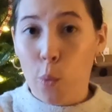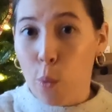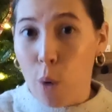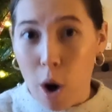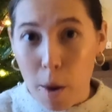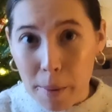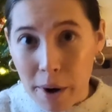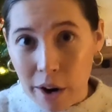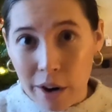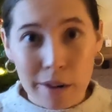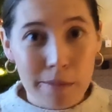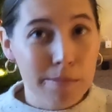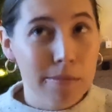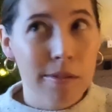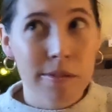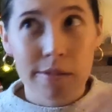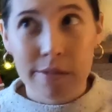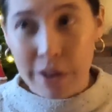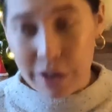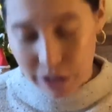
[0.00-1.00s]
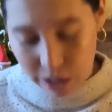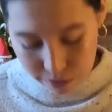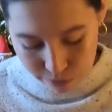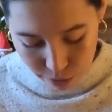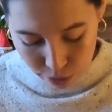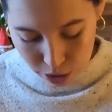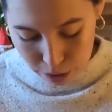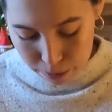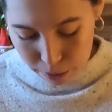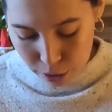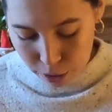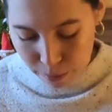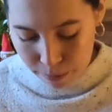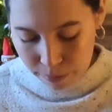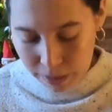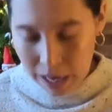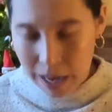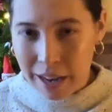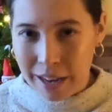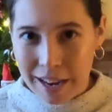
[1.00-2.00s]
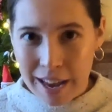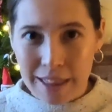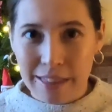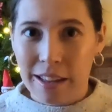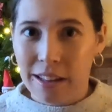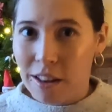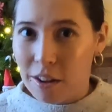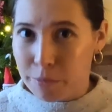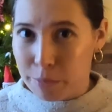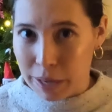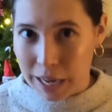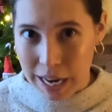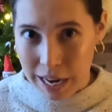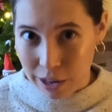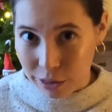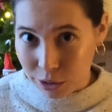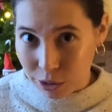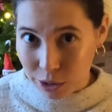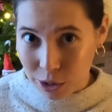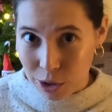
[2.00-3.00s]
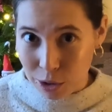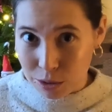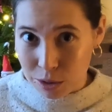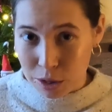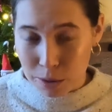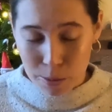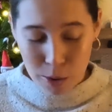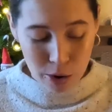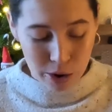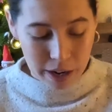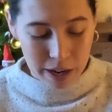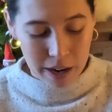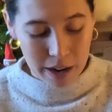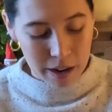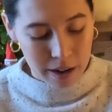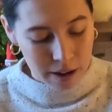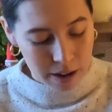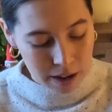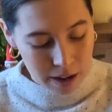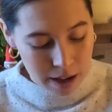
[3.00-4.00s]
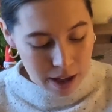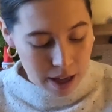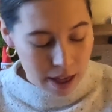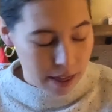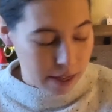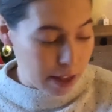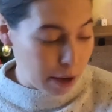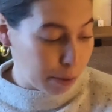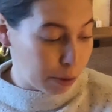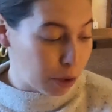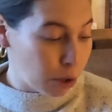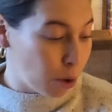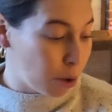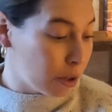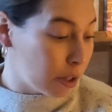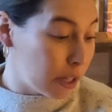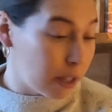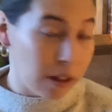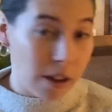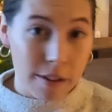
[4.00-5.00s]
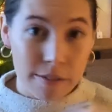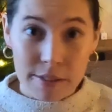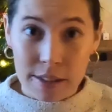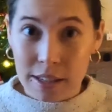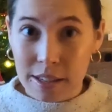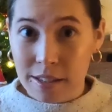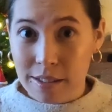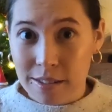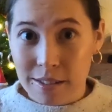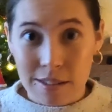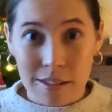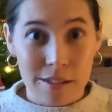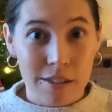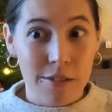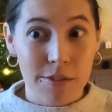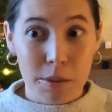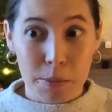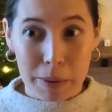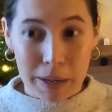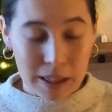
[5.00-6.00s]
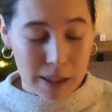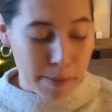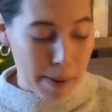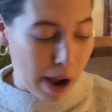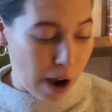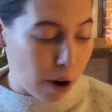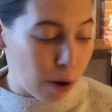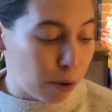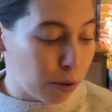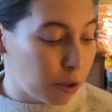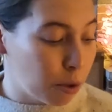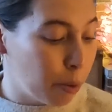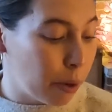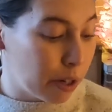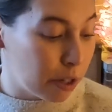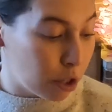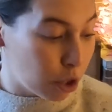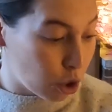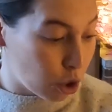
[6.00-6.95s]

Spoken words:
Walmart, very affordable. Again, they love picking out their clothes in the morning. They will totally love these. They'll love to pick them out to wear to